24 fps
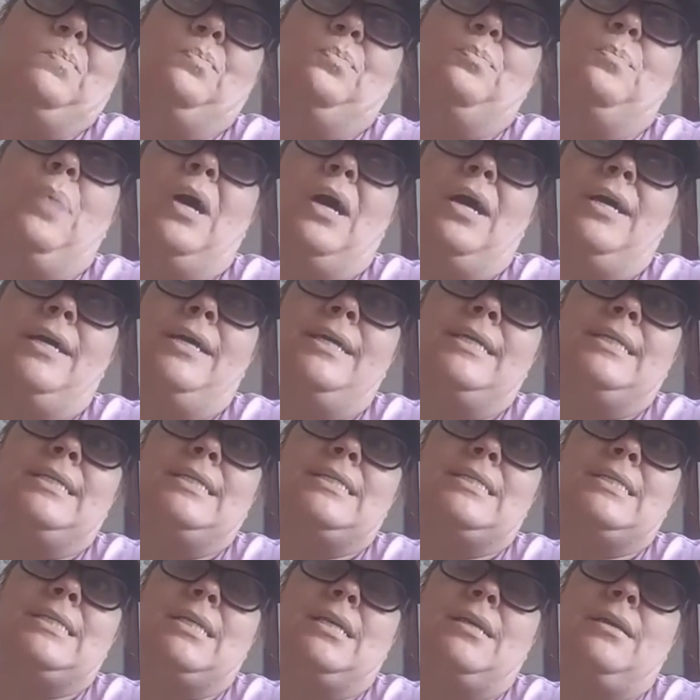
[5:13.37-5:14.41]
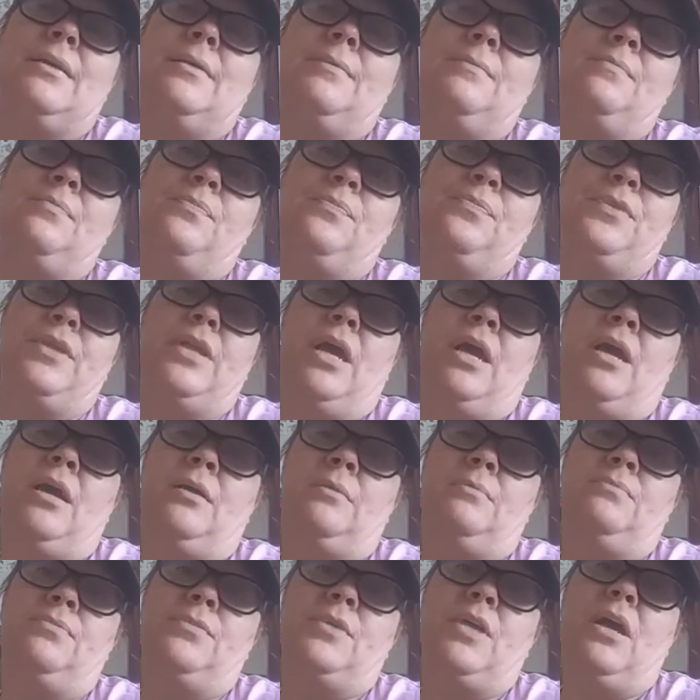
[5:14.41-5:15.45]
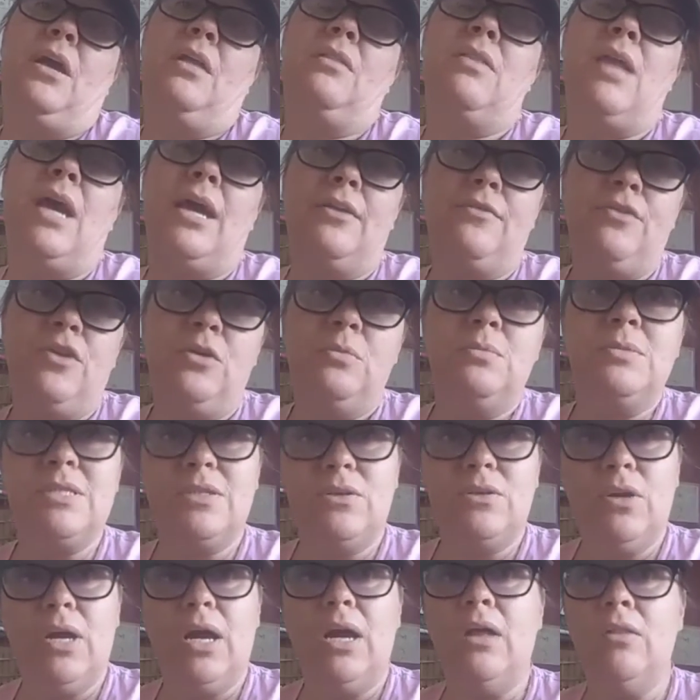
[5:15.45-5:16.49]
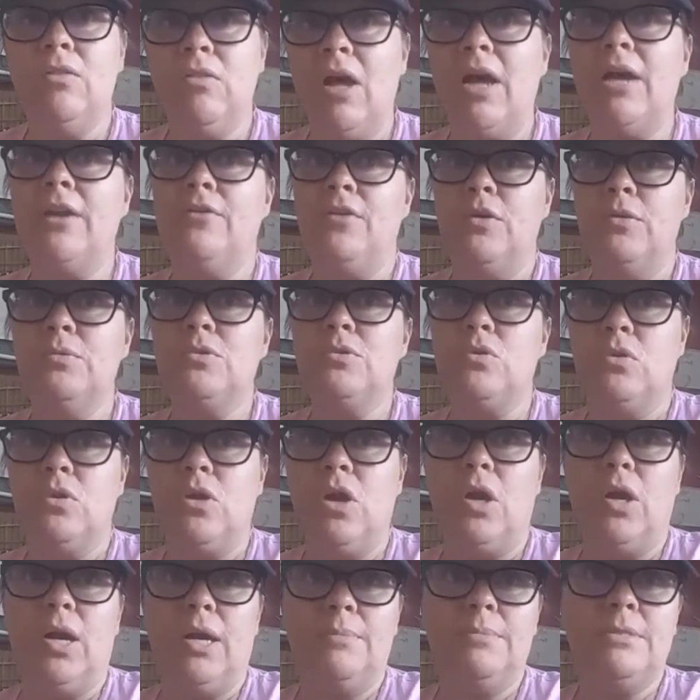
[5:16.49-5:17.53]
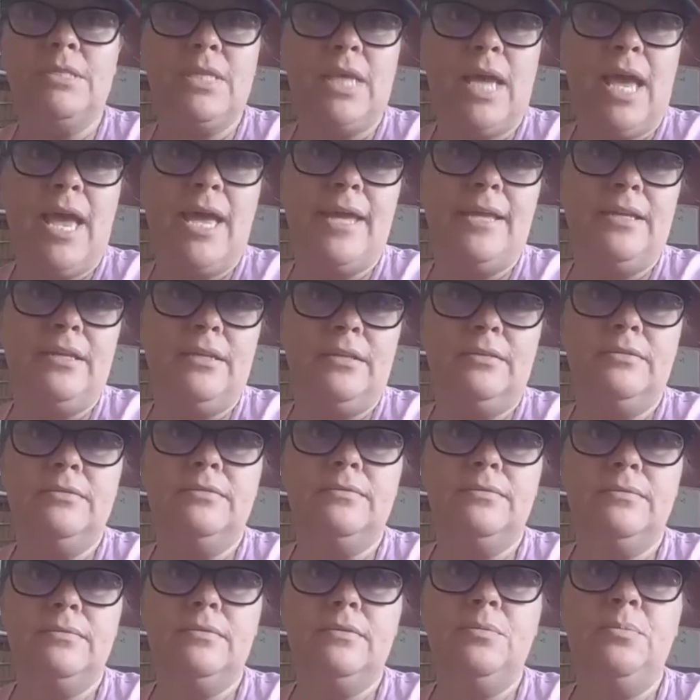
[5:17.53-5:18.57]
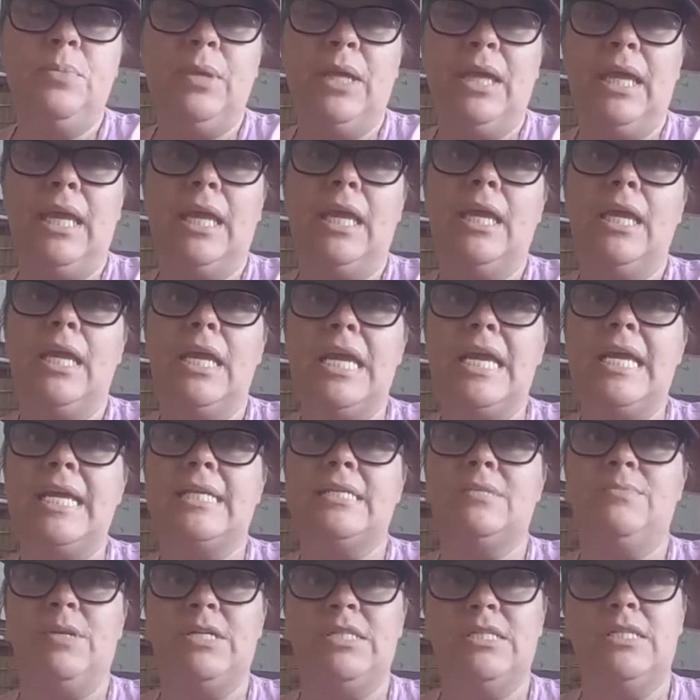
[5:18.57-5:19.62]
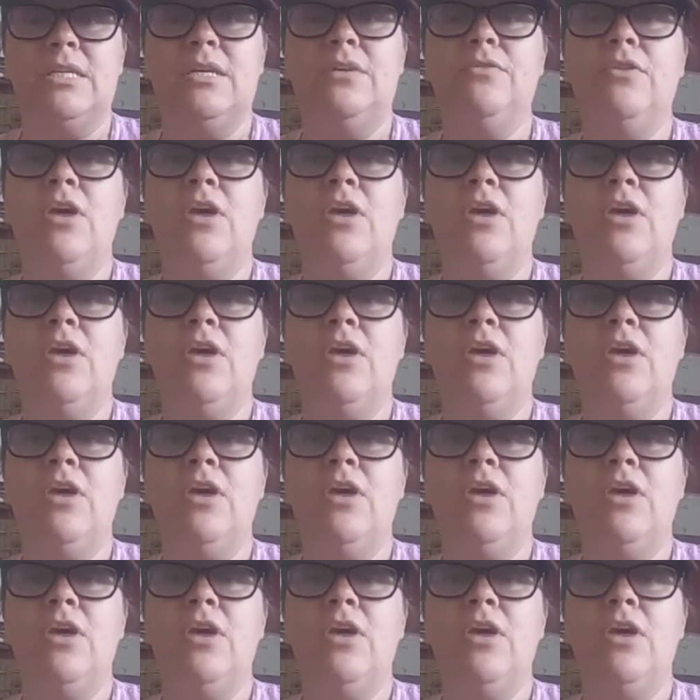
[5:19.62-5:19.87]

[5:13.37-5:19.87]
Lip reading: but a lot of homeschool co-ops can be expensive.